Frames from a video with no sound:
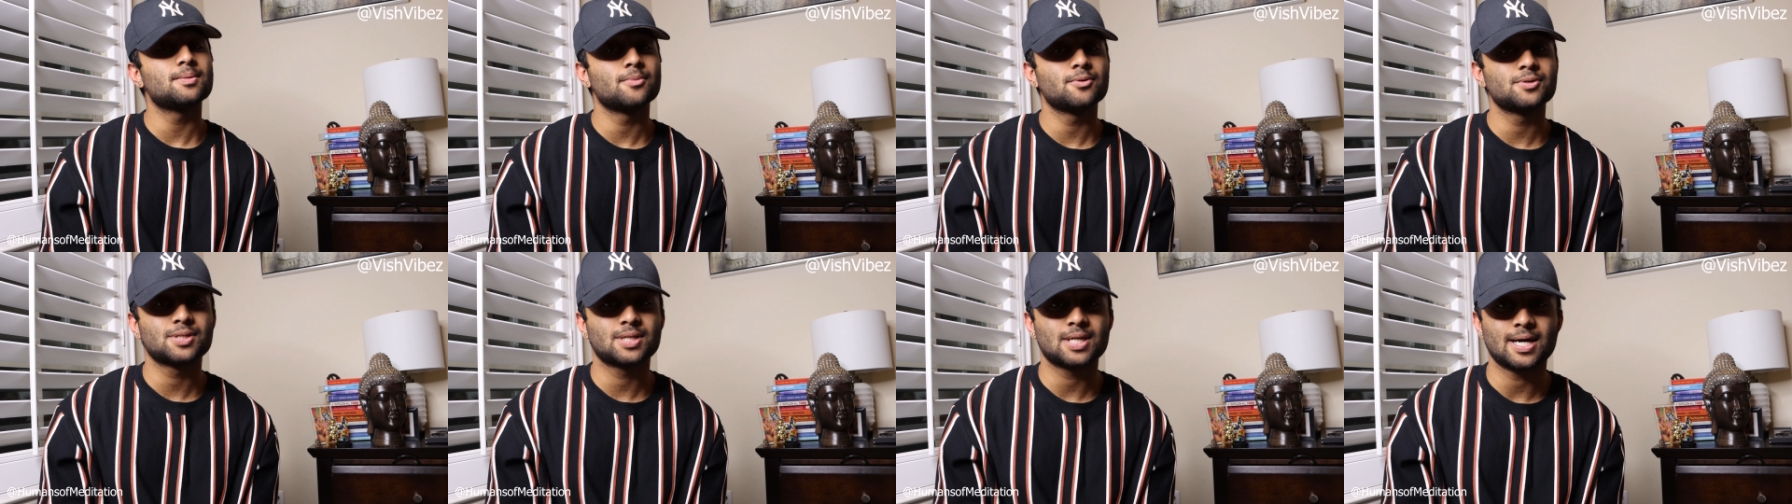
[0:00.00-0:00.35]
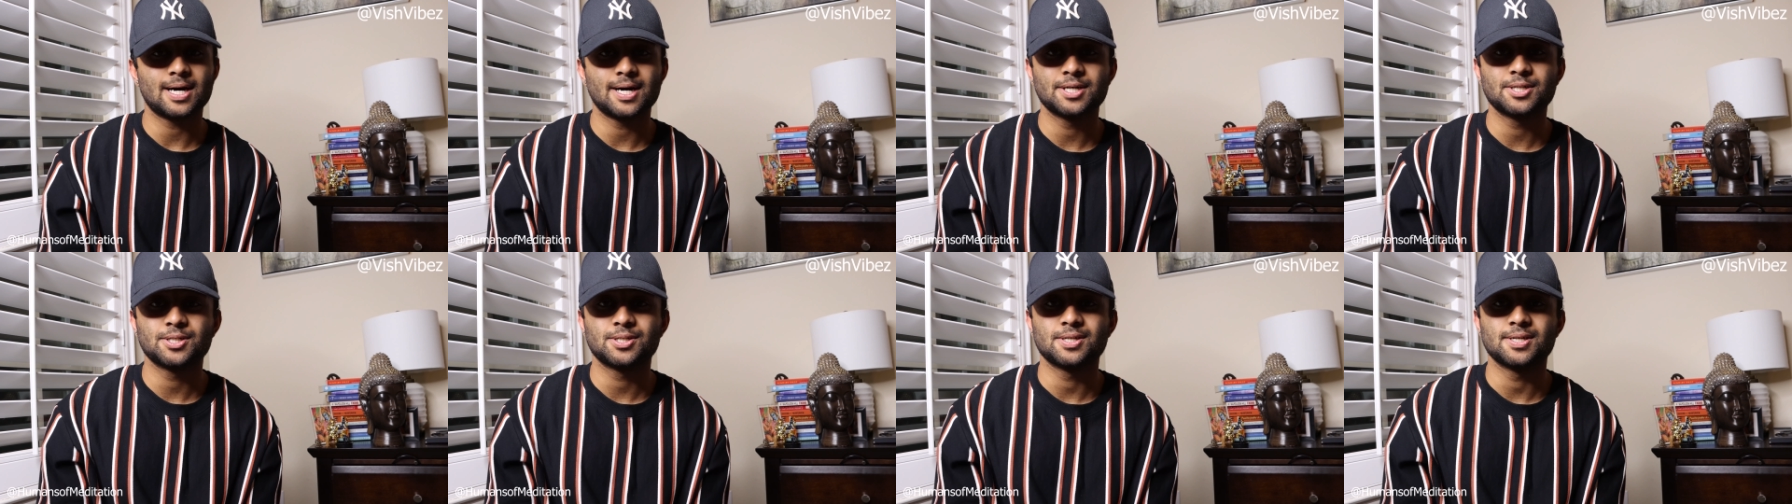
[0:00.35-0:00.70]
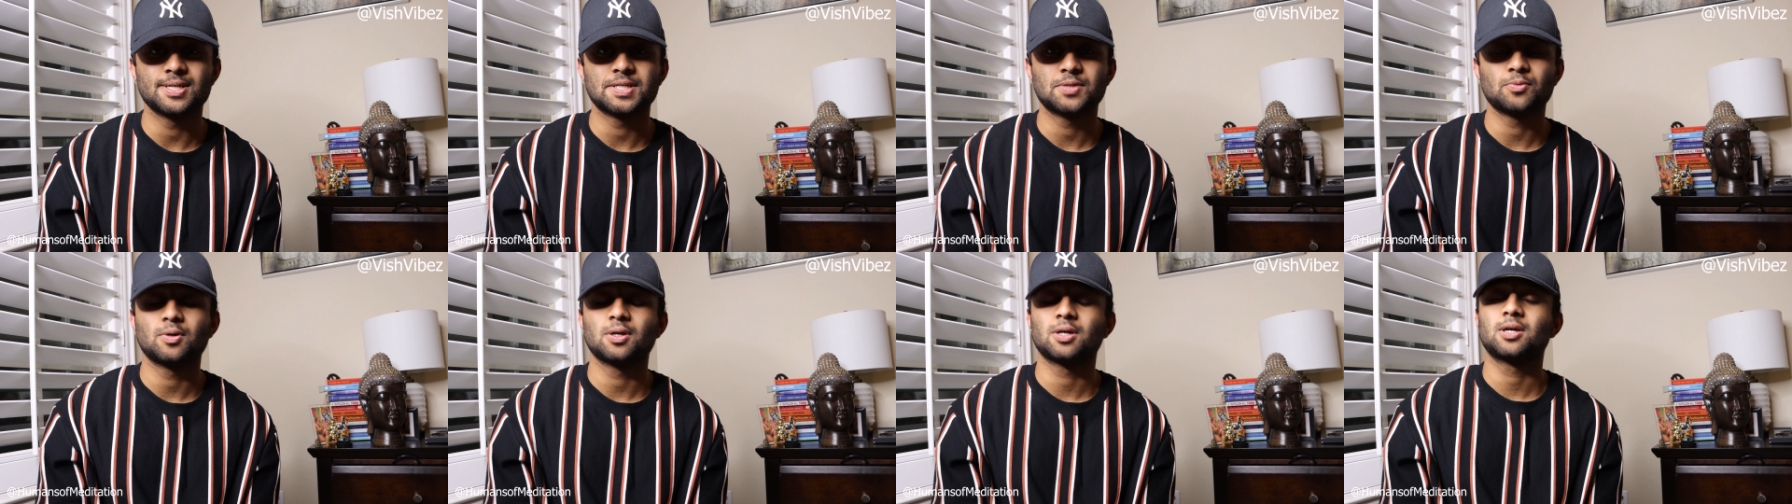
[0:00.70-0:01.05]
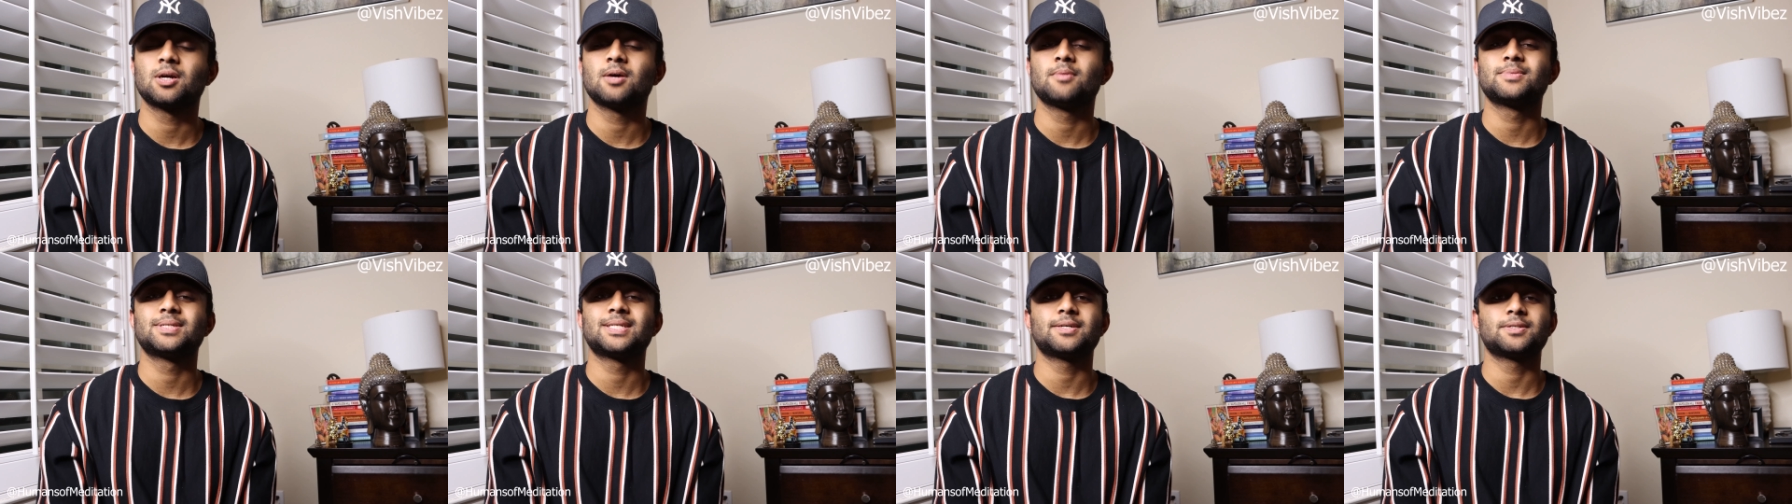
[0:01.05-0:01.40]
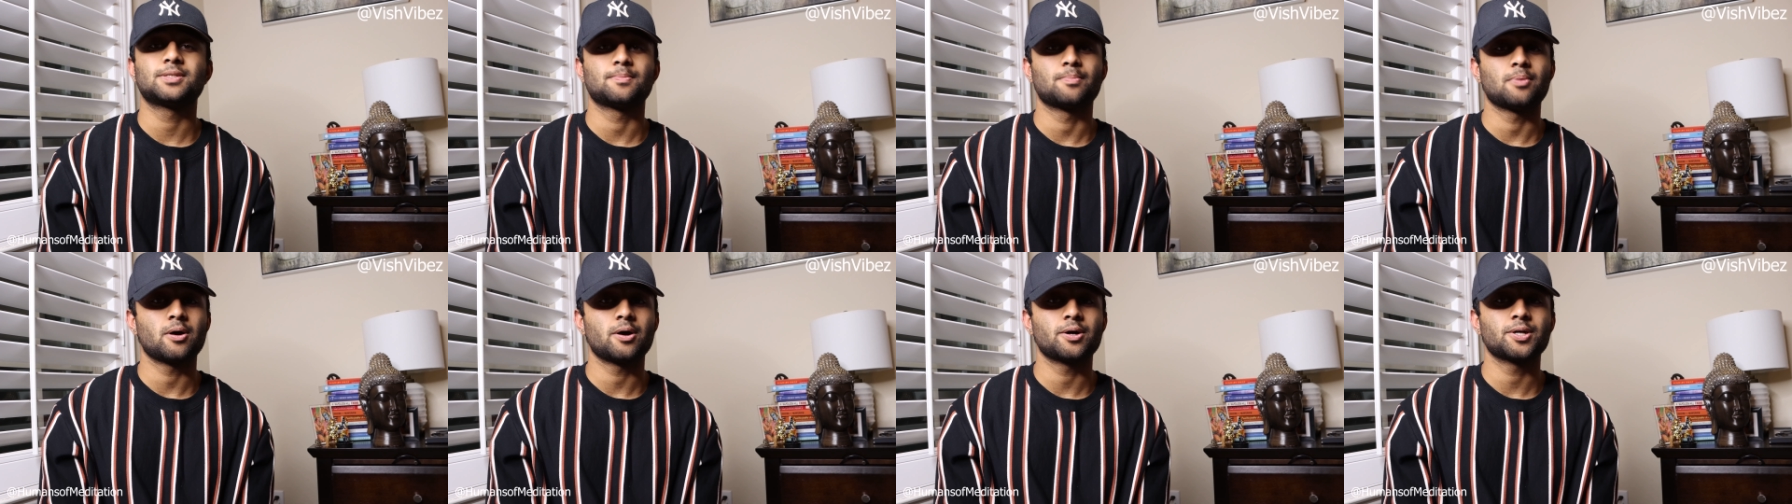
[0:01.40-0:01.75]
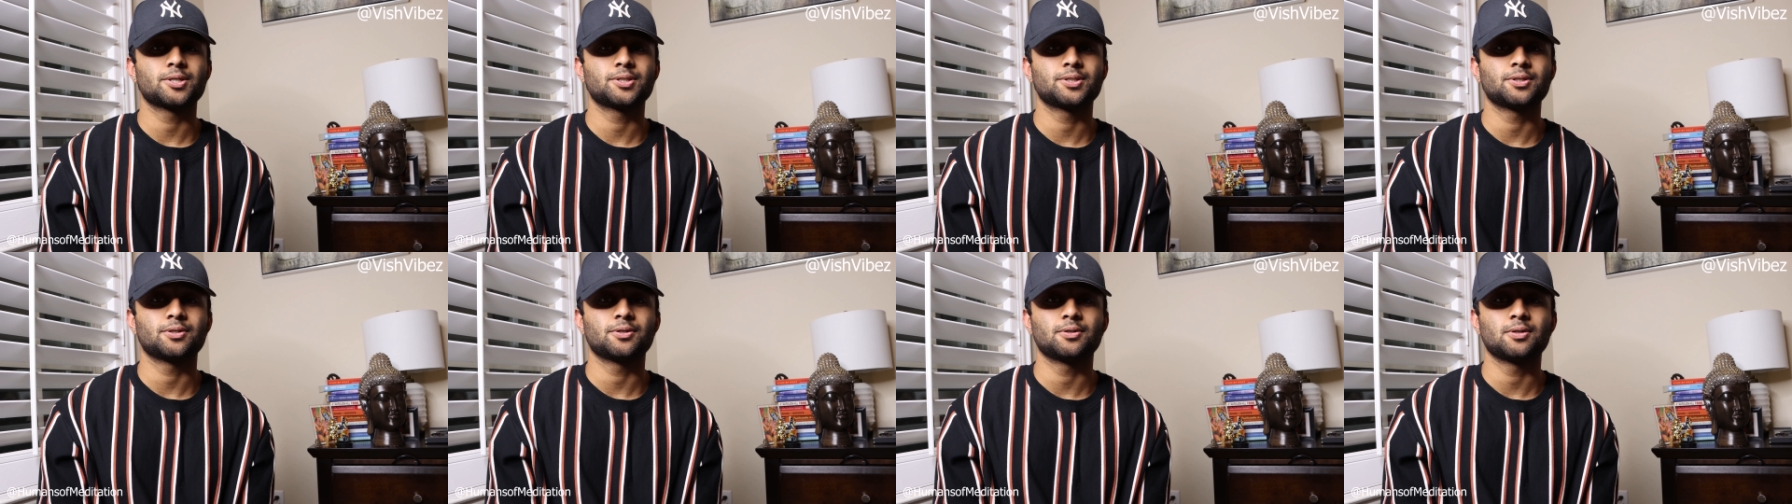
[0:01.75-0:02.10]
most conscious when it comes down to
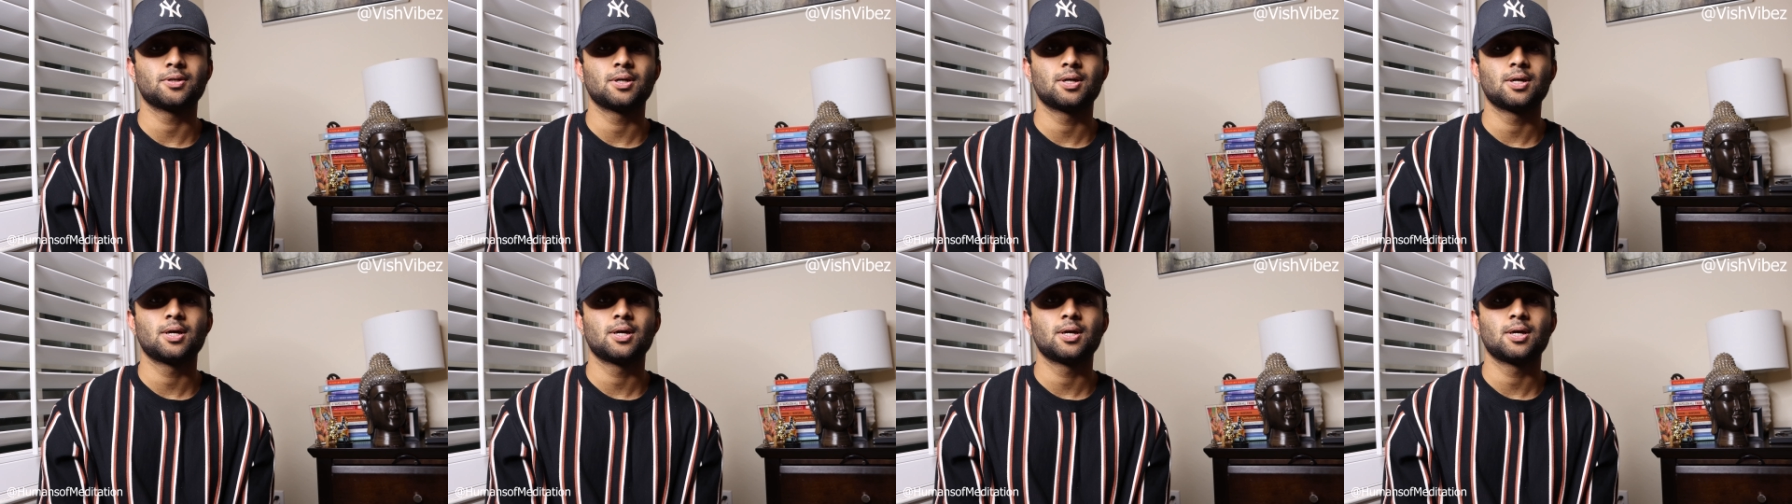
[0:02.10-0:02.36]
posture.